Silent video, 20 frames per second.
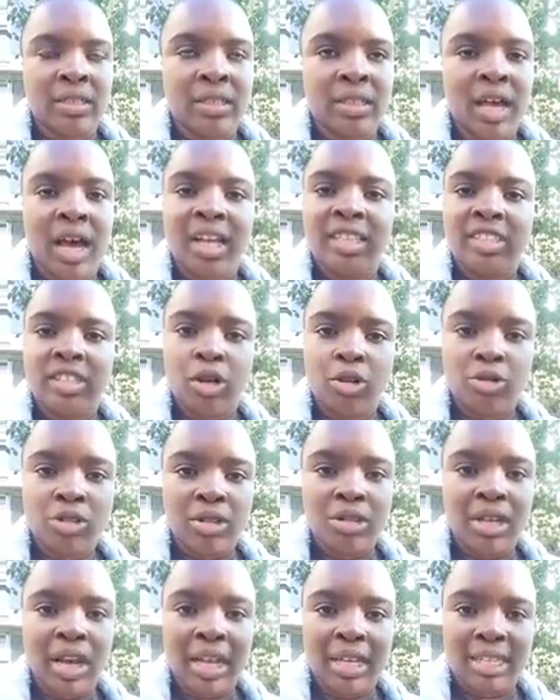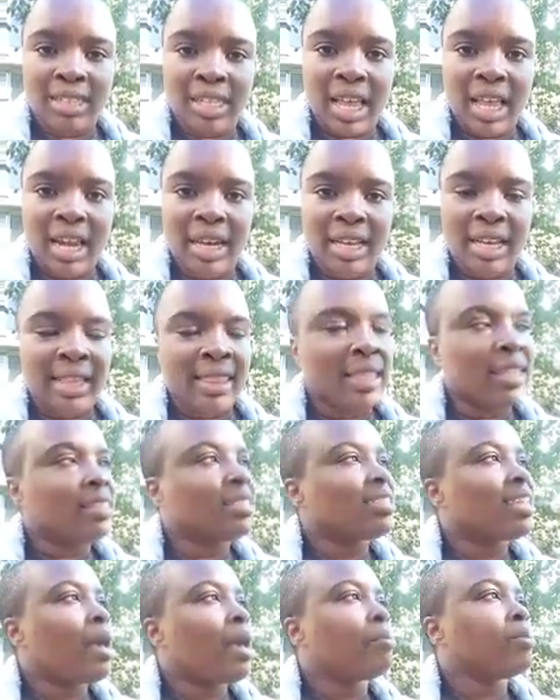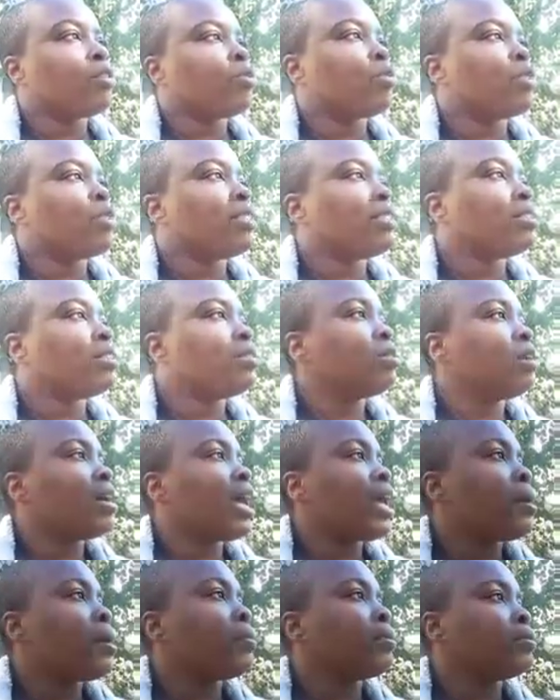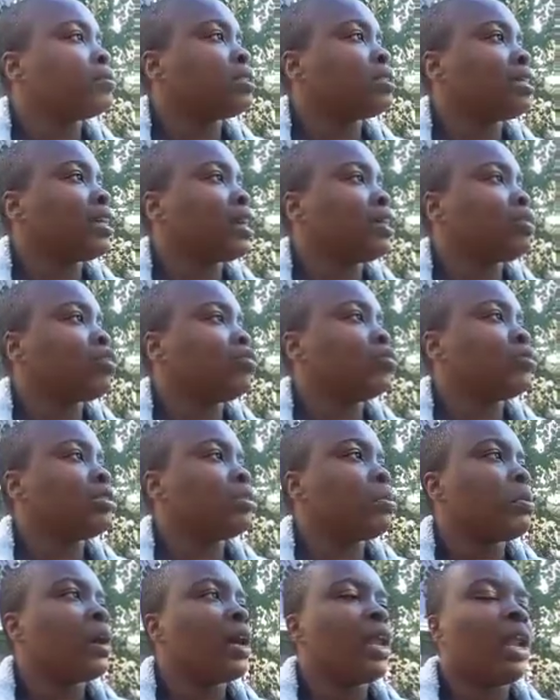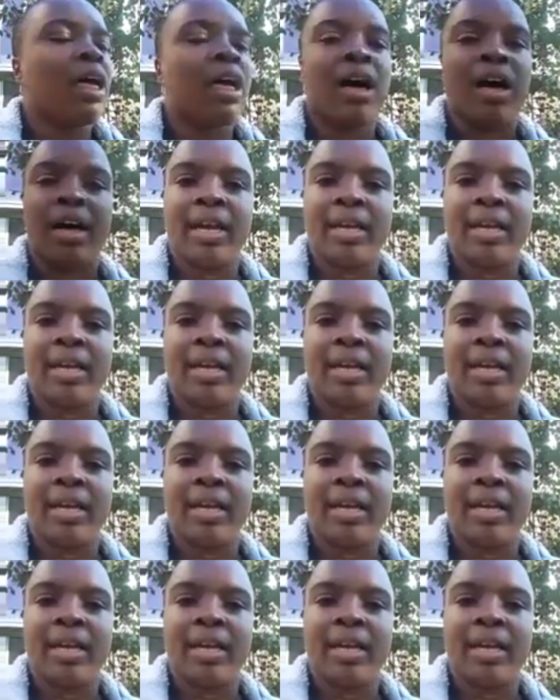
I told you guys earlier that scammers were still able to get through to my line,